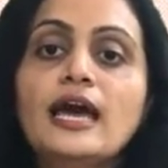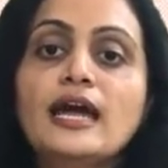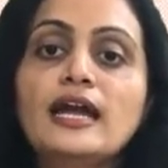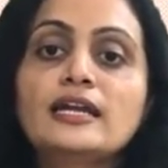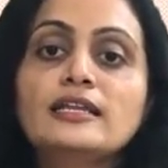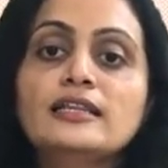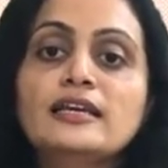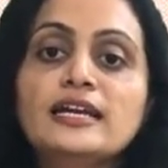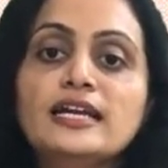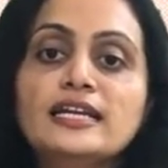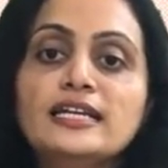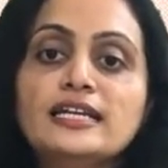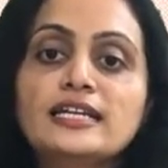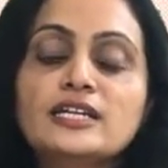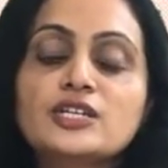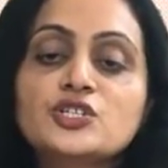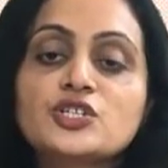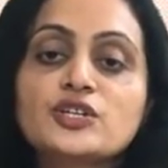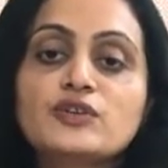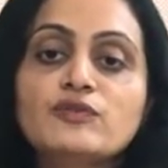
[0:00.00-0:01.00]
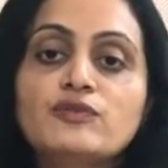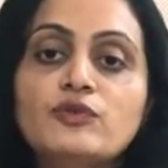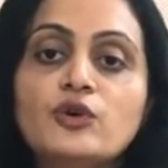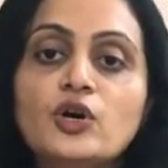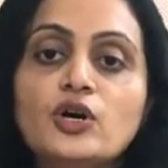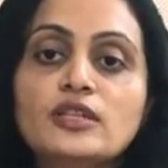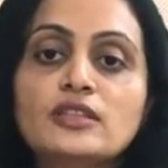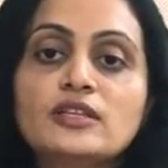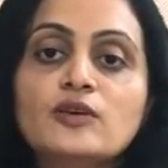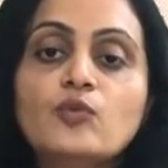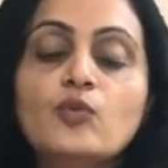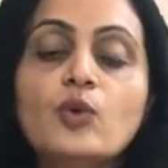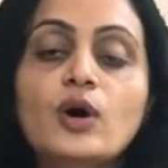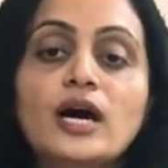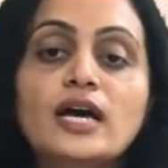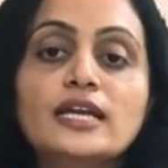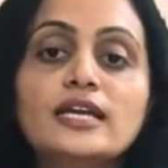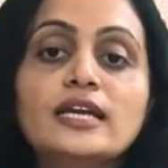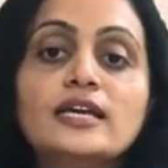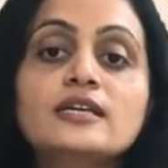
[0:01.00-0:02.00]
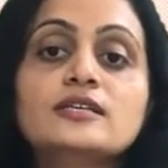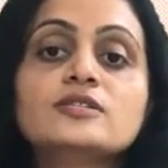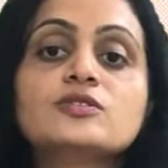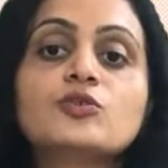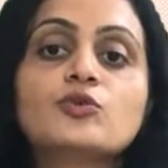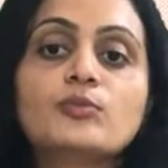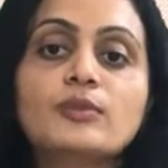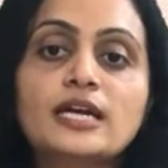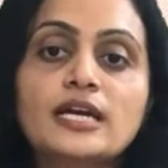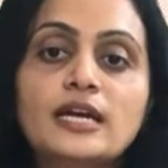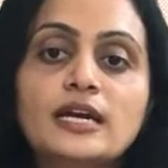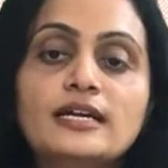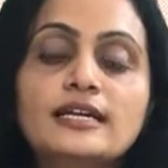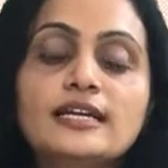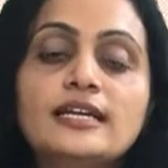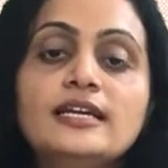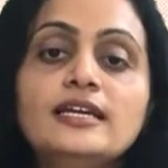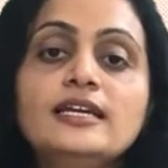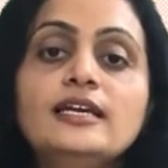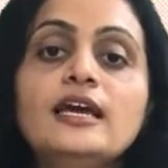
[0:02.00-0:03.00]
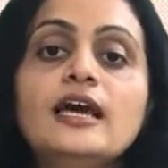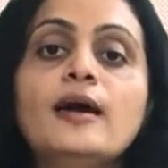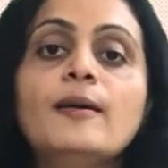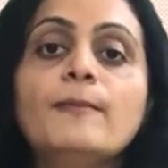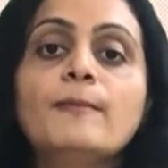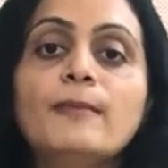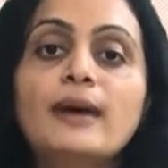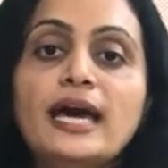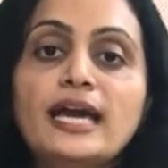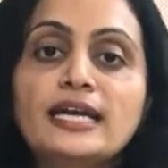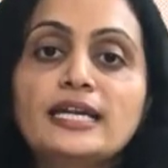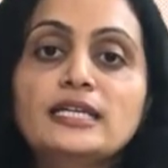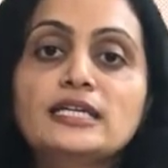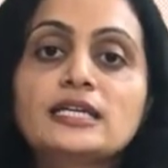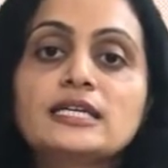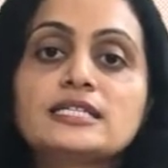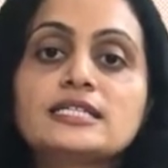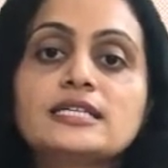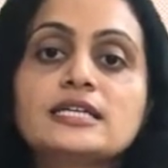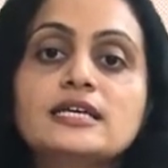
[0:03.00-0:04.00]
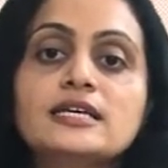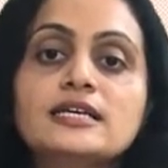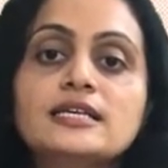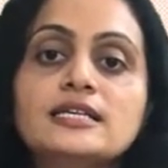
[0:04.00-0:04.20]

And the integration for the 1 is omega t minus